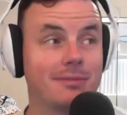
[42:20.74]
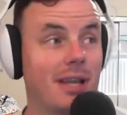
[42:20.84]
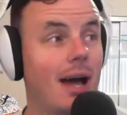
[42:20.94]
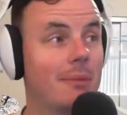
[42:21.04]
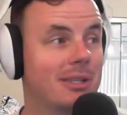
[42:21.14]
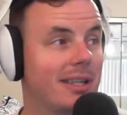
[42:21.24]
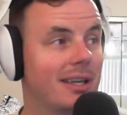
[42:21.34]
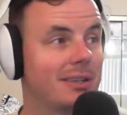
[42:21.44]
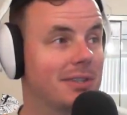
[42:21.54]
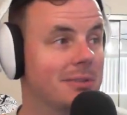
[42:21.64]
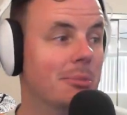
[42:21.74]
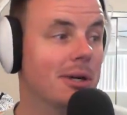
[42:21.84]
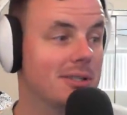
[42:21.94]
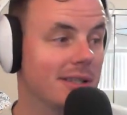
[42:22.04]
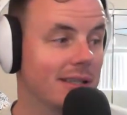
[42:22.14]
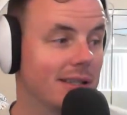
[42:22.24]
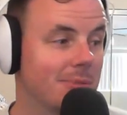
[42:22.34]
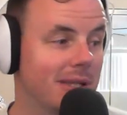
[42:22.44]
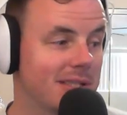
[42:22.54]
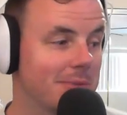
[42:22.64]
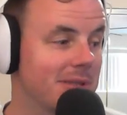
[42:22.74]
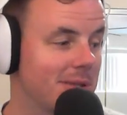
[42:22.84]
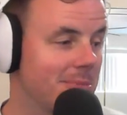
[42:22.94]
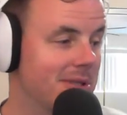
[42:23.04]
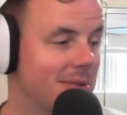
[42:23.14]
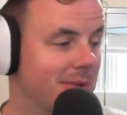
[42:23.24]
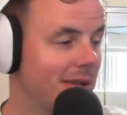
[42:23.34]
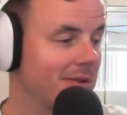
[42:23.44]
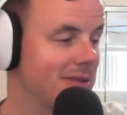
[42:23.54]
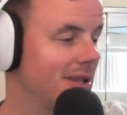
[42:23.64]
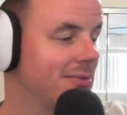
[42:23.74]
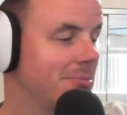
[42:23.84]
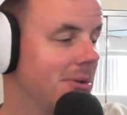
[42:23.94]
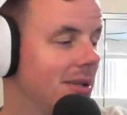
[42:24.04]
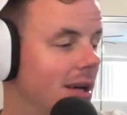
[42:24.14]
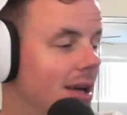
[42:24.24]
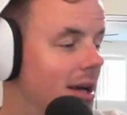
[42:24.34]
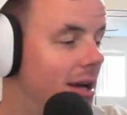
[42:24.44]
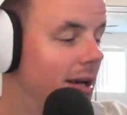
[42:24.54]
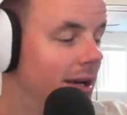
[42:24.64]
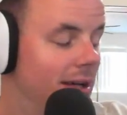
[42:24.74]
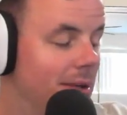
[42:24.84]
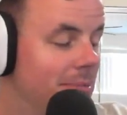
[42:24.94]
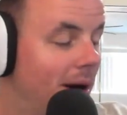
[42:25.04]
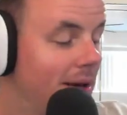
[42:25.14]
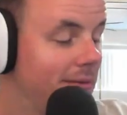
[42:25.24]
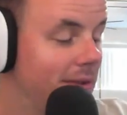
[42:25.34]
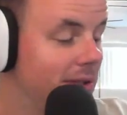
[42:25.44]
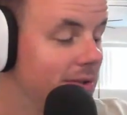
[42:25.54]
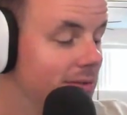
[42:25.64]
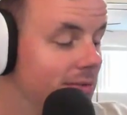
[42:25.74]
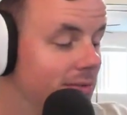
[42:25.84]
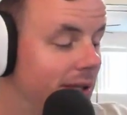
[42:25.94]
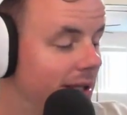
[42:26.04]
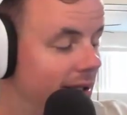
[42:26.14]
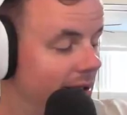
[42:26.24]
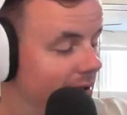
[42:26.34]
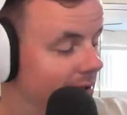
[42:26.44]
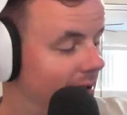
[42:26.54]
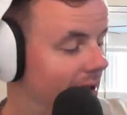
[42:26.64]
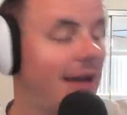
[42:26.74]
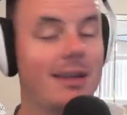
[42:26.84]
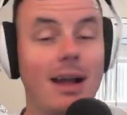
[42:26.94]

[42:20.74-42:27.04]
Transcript: not been getting ridden much lately because I've been so busy with other stuff. But the Bonneville really, I had